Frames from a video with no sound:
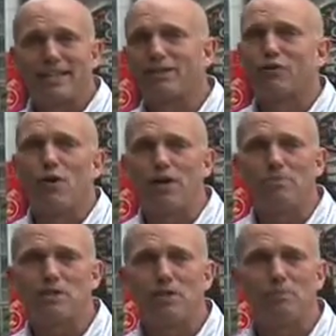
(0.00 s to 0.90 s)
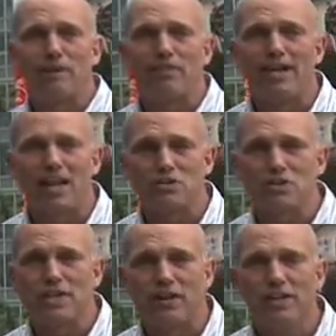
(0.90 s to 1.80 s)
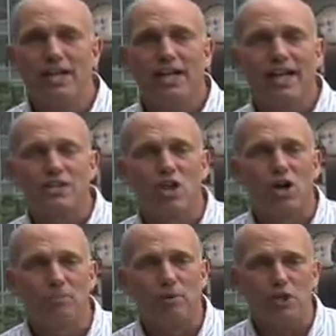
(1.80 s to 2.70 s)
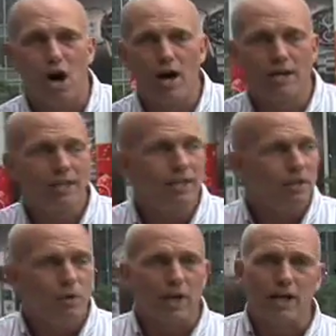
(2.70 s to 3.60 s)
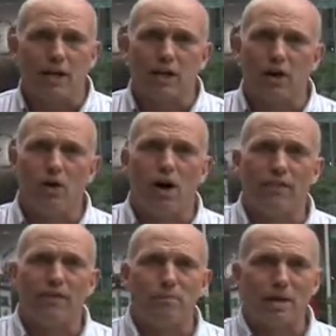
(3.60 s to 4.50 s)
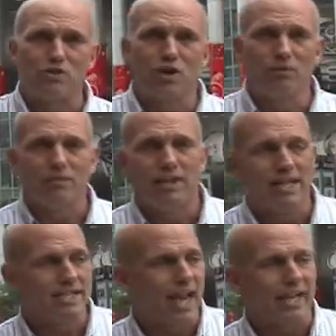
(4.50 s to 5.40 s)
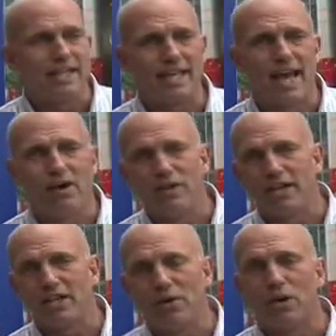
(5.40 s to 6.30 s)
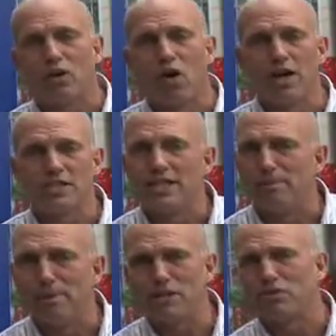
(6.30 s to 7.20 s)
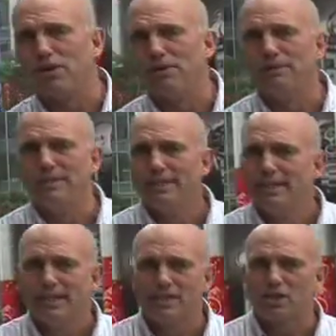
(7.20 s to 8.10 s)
grown up to a big financial center. It's called Pudong. We're gonna go on the metro and take it down and go across, and the metro is